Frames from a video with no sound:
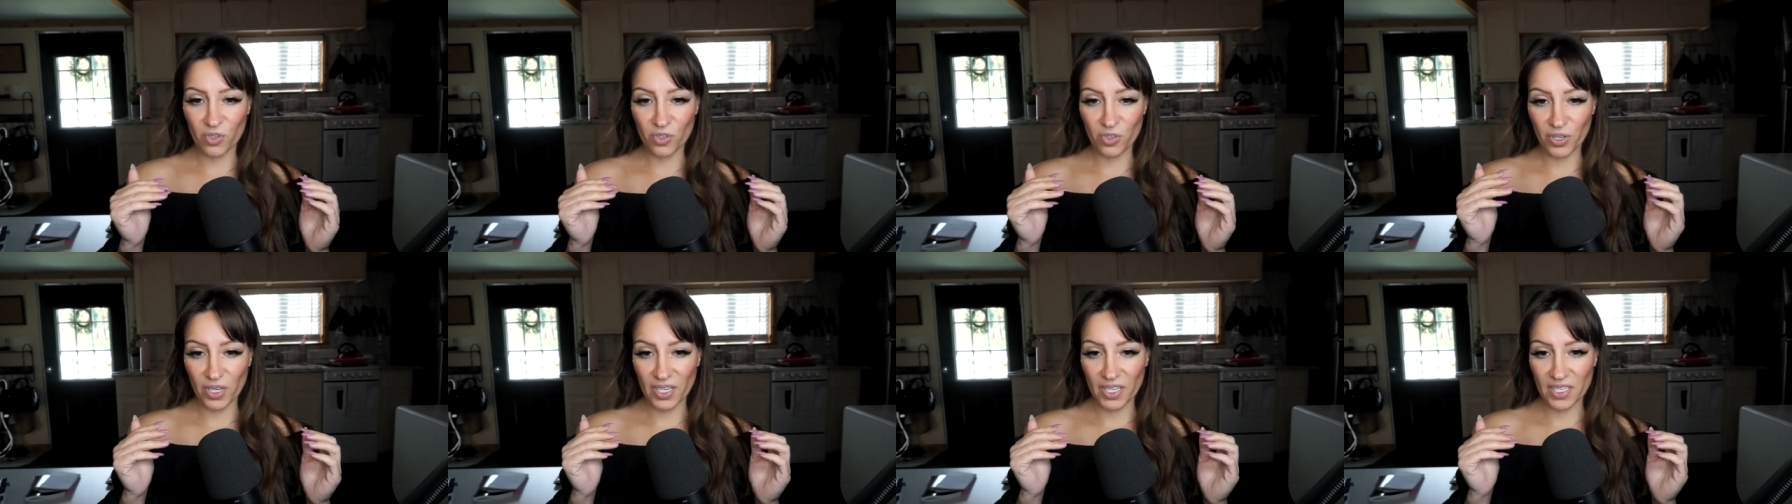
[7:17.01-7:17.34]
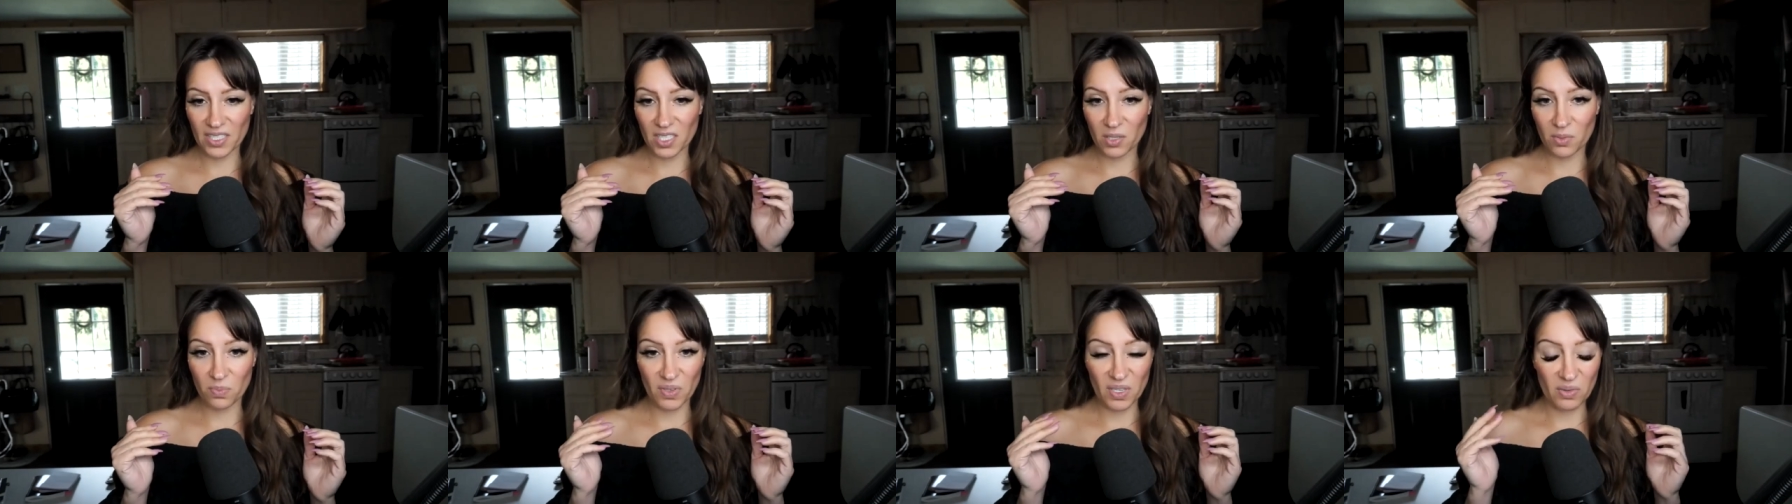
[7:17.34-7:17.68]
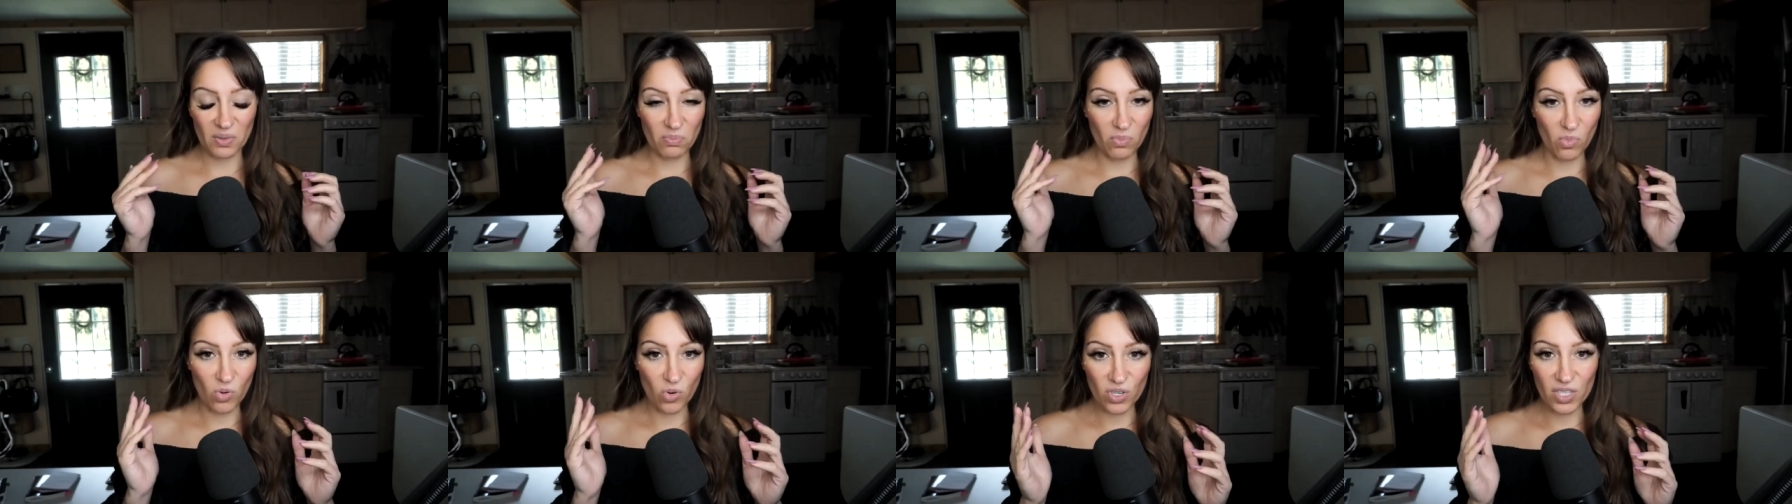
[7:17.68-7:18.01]
created to be
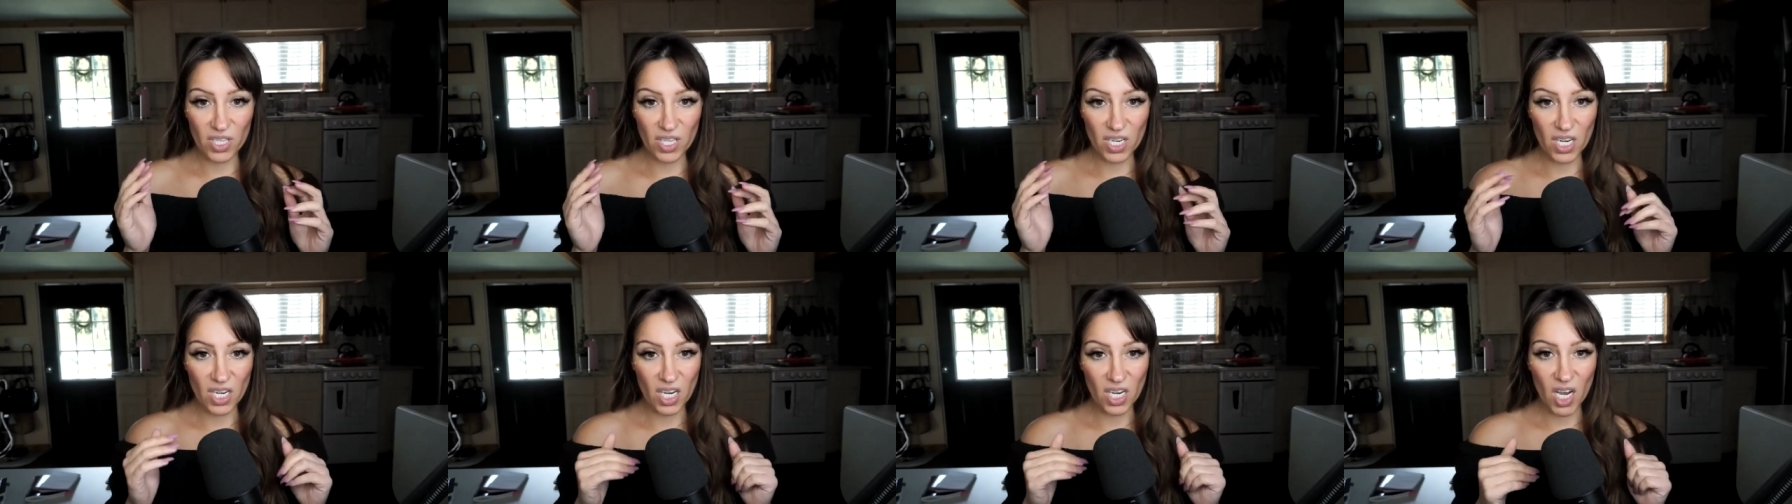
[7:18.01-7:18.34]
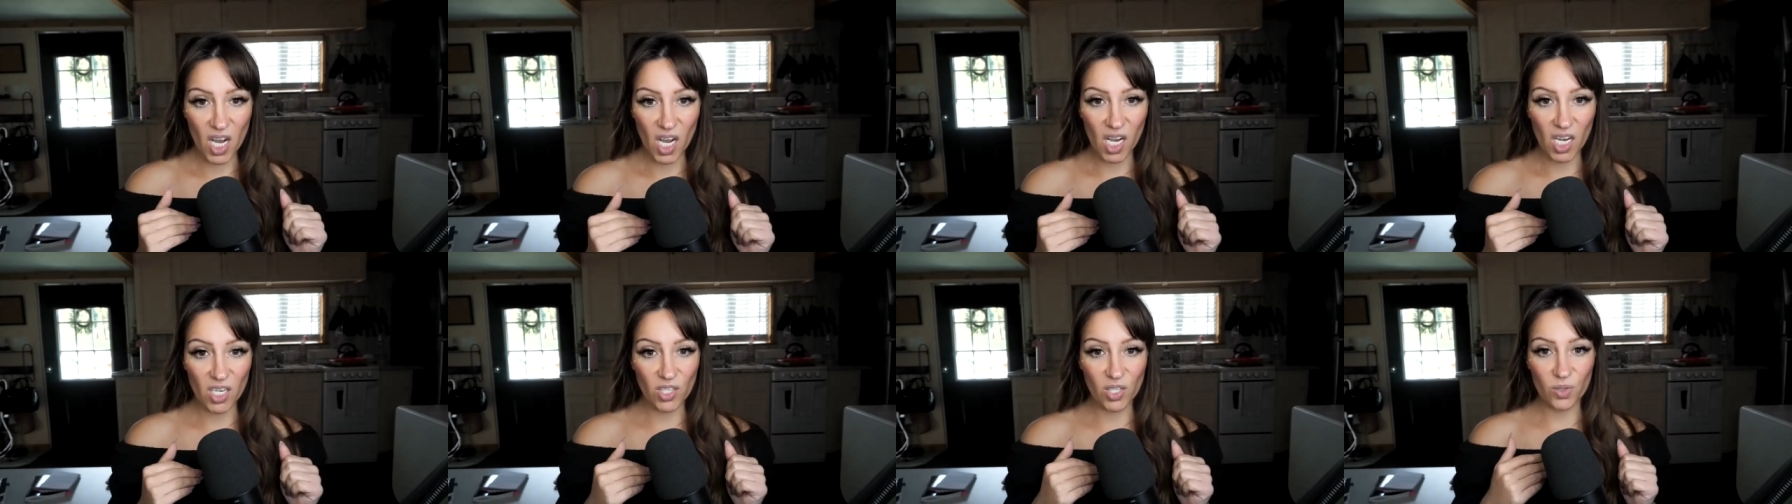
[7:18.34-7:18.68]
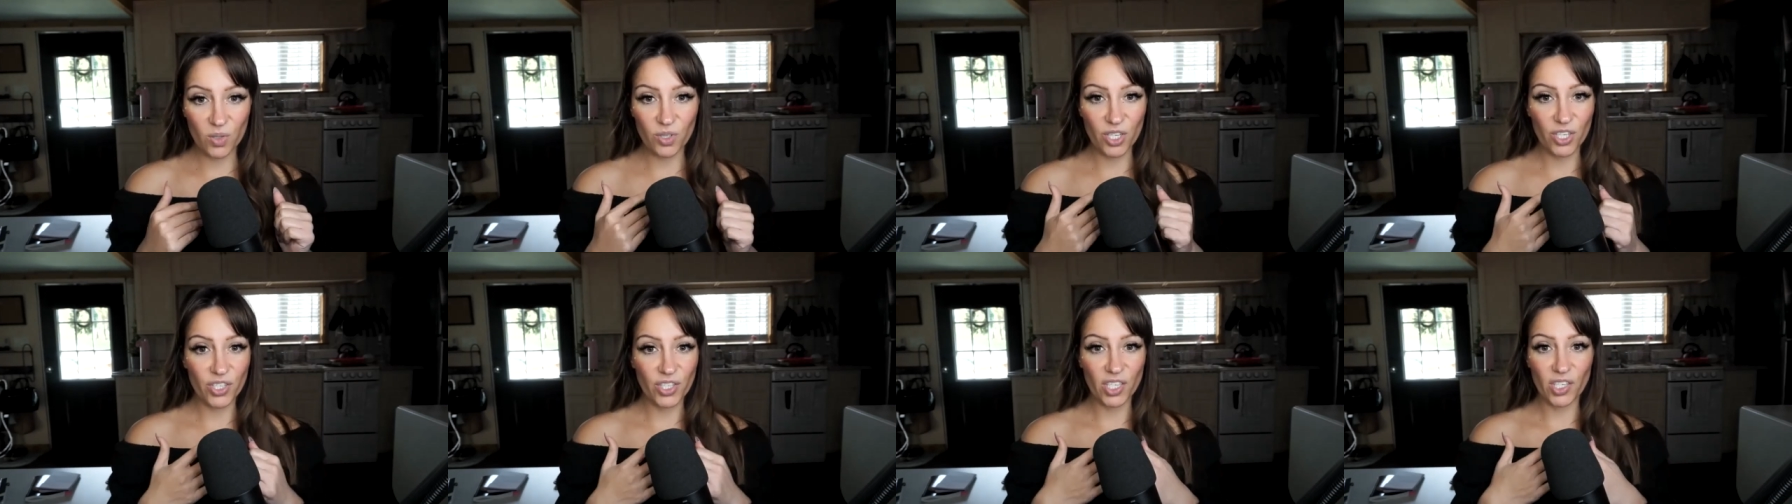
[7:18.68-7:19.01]
more than a
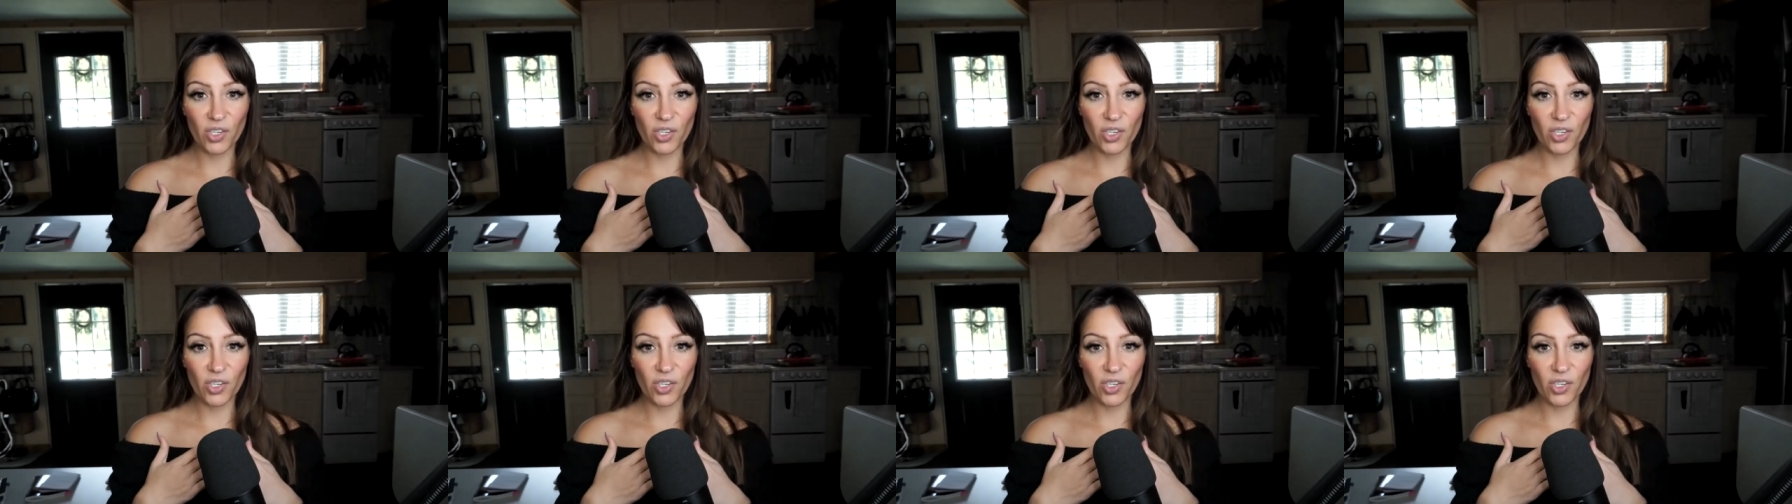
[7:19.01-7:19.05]
conqueror,